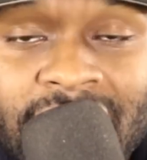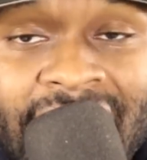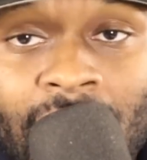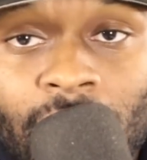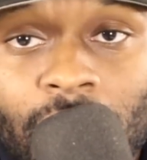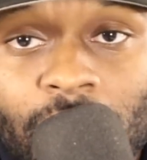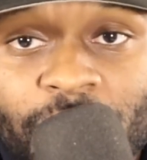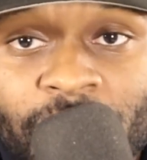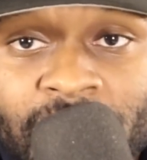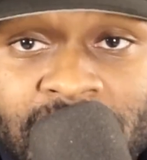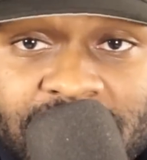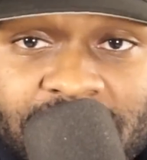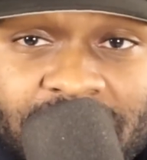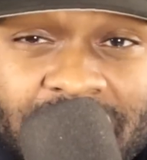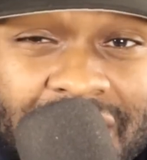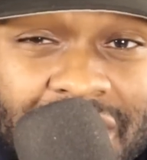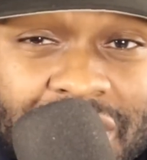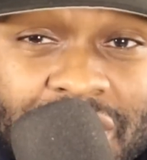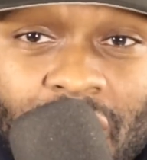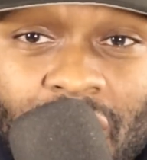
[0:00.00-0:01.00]
Now,
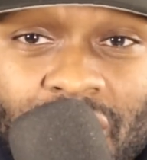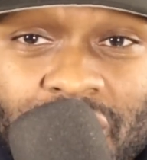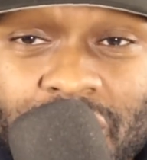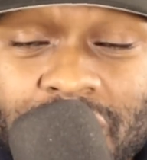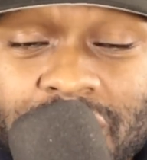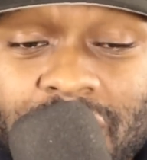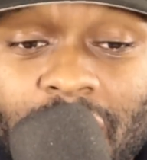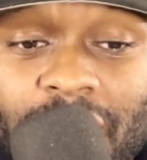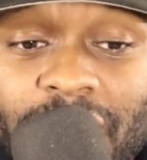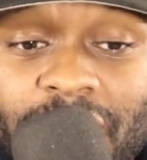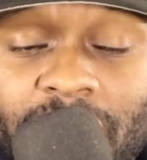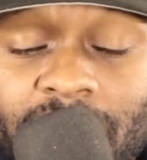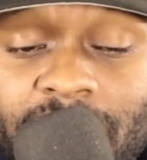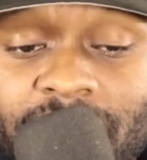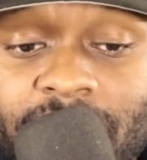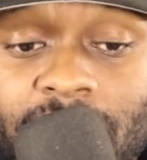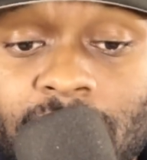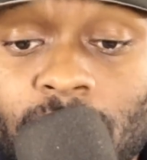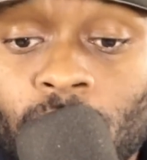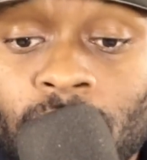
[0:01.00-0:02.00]
offensively, the Chargers are very,
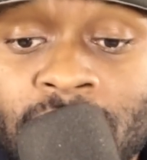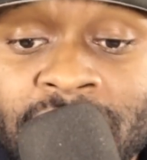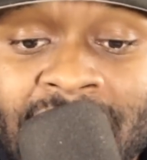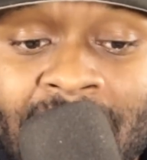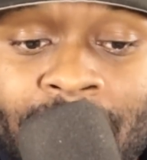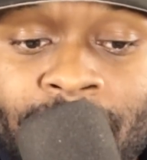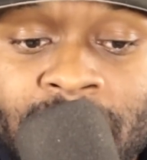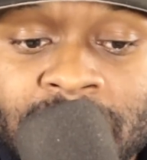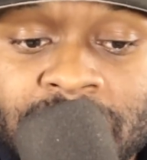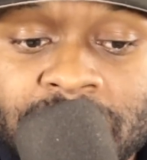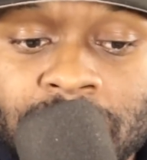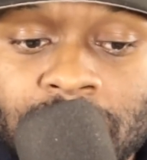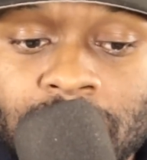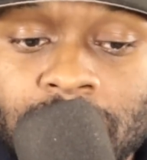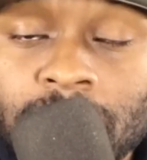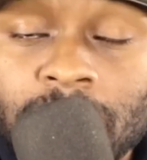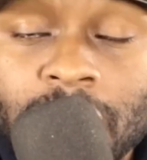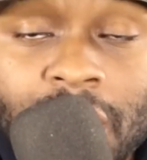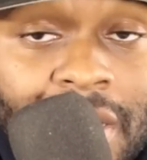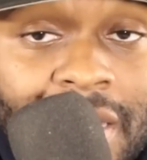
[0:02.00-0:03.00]
very
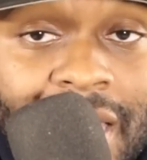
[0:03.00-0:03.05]
one-dimensional.